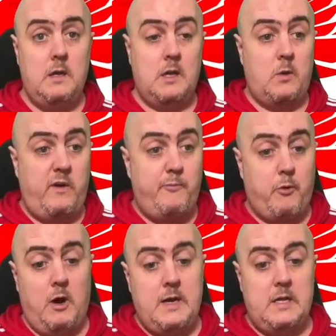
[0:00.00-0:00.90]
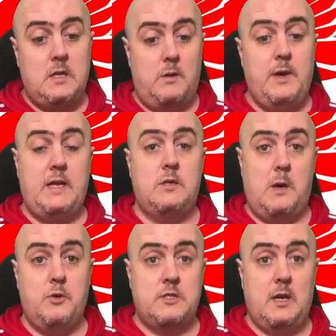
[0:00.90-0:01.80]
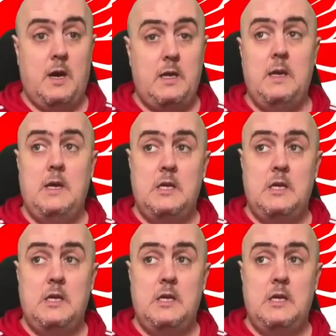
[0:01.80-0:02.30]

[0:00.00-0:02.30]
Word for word: Like, we've brought in Dominic Szoboszlai,